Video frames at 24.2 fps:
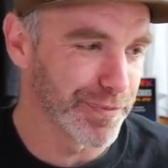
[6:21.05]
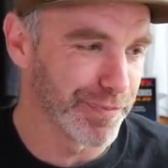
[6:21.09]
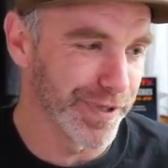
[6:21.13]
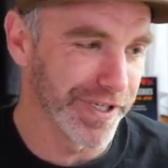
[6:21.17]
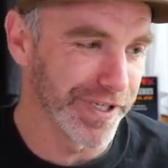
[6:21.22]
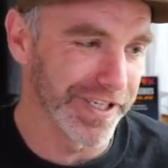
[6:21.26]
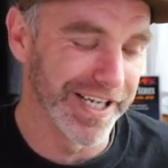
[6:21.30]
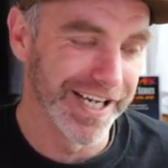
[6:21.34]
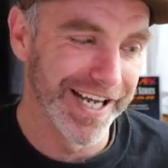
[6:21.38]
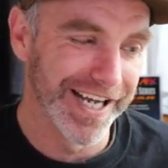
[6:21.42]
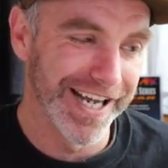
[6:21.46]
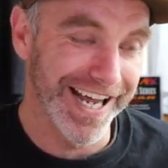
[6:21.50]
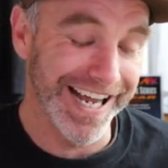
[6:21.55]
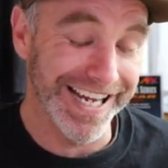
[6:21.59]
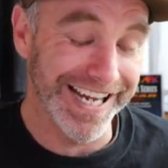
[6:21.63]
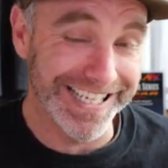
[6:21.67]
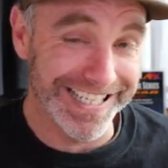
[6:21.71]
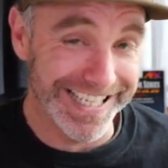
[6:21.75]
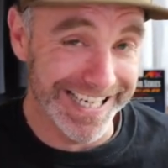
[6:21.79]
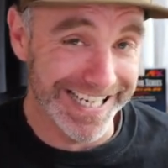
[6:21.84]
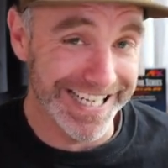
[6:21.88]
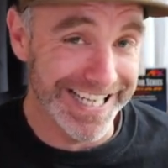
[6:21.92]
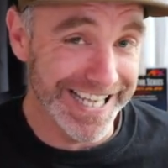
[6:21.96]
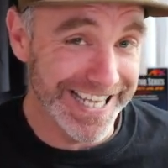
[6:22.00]
But
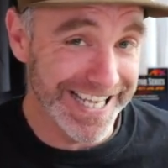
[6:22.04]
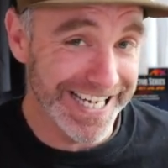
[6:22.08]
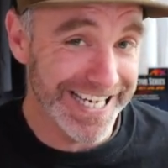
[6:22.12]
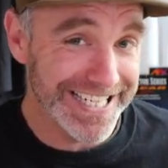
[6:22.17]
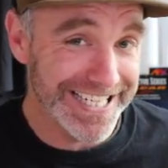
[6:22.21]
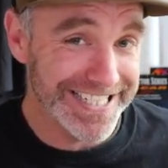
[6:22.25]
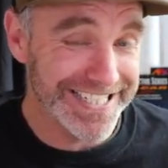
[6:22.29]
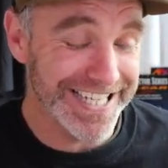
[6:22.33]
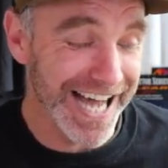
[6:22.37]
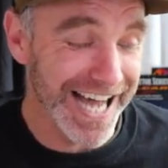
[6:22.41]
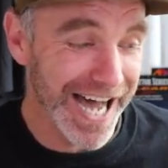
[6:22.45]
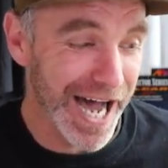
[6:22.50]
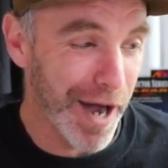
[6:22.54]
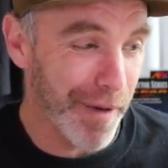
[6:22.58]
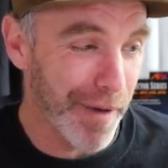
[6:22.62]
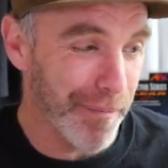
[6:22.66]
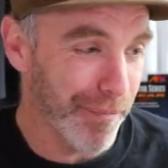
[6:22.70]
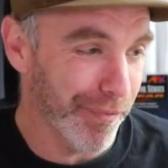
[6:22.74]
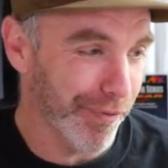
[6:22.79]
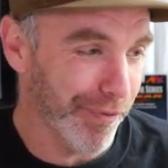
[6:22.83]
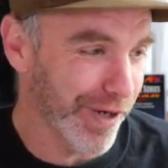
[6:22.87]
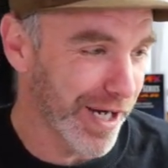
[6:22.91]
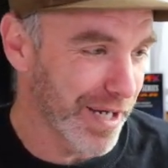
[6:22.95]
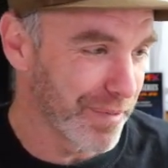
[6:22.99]
again, these are
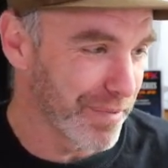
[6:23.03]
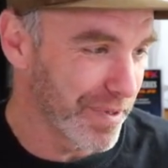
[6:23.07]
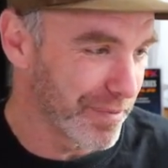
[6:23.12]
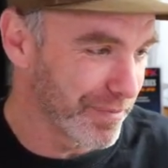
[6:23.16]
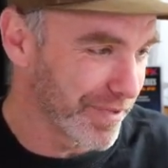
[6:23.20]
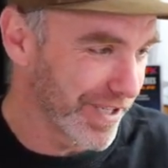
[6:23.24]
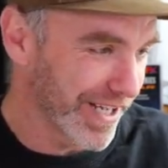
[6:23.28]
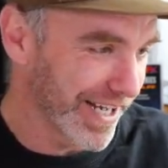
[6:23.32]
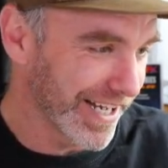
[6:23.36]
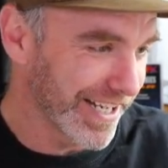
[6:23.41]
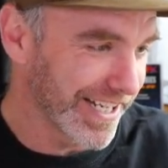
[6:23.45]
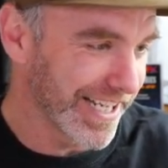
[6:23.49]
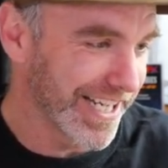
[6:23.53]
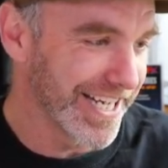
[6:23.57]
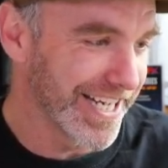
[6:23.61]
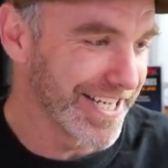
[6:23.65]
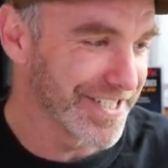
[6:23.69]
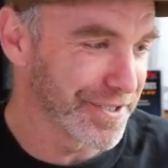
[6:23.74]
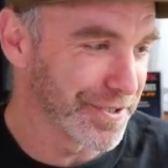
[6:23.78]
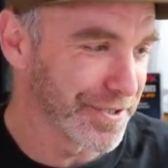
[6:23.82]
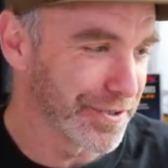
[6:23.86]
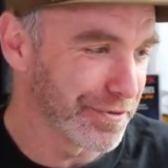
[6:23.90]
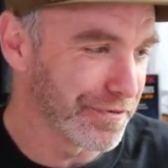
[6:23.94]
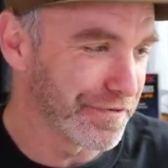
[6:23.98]
premium, and
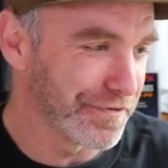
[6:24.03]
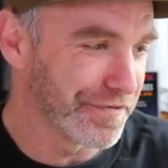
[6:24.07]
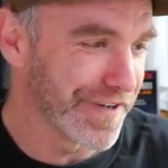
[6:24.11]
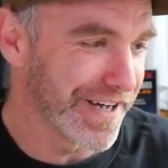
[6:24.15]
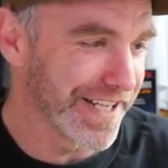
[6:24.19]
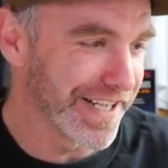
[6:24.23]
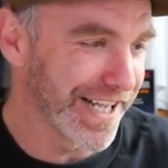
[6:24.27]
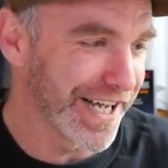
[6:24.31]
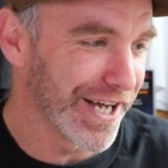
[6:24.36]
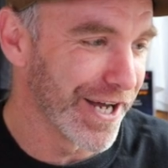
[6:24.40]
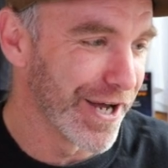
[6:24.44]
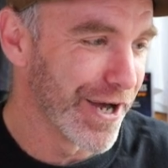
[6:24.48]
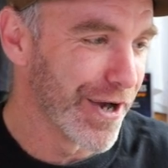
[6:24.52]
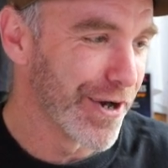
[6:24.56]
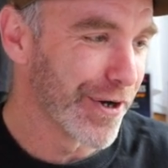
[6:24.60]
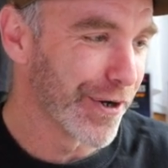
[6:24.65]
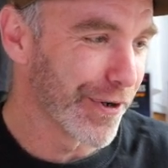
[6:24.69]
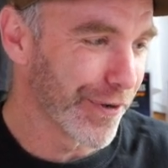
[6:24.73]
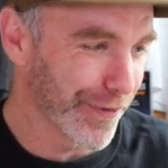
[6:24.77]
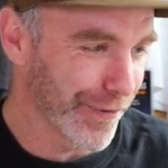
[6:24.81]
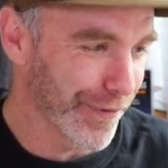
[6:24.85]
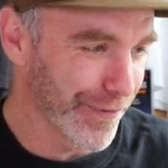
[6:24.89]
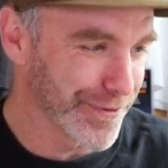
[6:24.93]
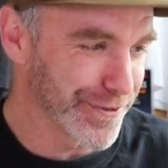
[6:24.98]
here's a little fella
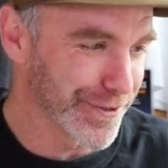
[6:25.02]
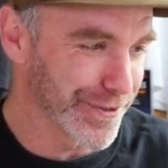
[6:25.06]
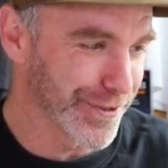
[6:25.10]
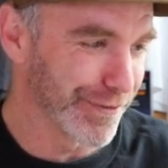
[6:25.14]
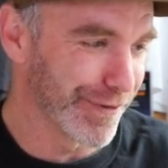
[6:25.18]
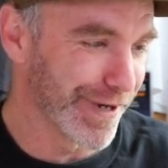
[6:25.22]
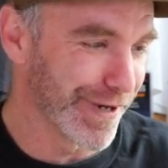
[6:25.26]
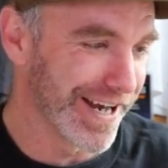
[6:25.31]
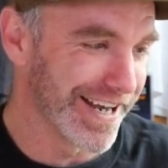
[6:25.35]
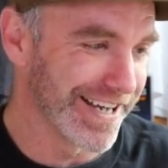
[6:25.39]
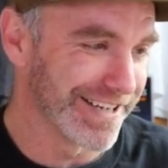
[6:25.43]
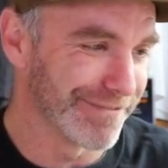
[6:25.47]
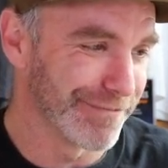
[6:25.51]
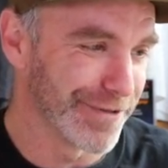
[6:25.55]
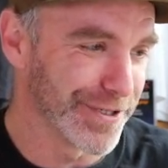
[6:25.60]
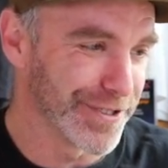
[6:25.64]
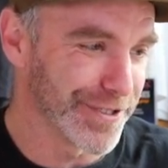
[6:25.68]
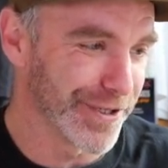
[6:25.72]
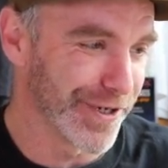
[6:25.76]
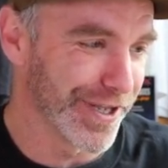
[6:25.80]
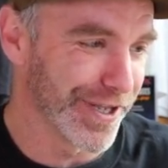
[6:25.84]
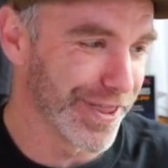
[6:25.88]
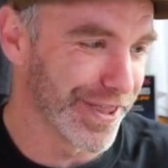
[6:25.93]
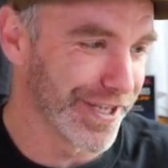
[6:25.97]
cruising around, which
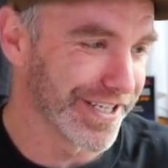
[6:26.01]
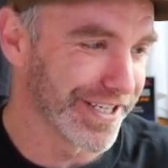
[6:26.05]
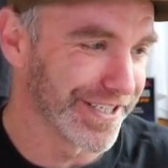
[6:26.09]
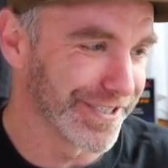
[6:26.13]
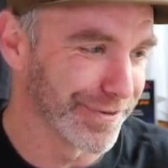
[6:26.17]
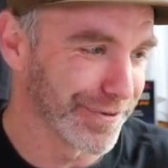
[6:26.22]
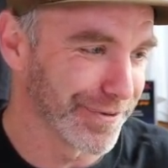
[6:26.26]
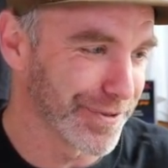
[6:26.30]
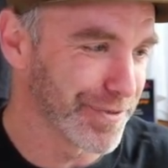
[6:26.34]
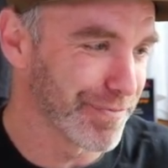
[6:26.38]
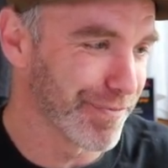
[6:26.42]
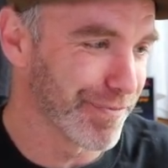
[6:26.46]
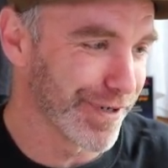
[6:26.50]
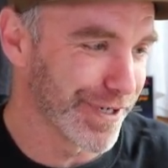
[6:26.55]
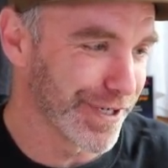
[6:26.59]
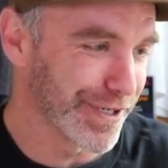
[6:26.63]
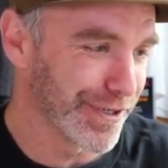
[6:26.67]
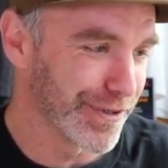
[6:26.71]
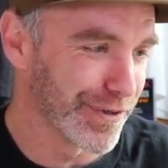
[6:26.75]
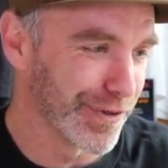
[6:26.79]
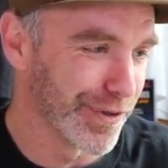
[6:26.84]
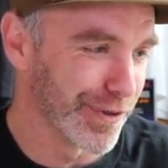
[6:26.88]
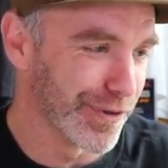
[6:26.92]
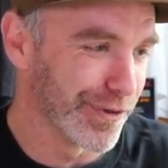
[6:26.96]
I think looks pretty
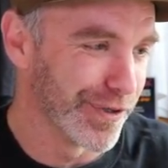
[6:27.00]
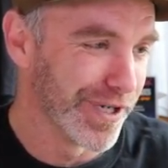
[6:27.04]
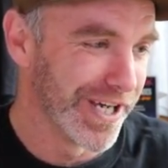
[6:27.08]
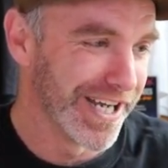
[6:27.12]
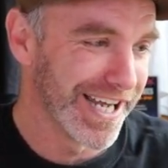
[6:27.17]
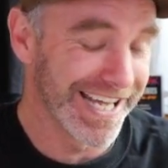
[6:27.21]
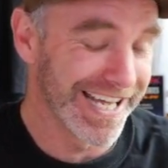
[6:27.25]
cool.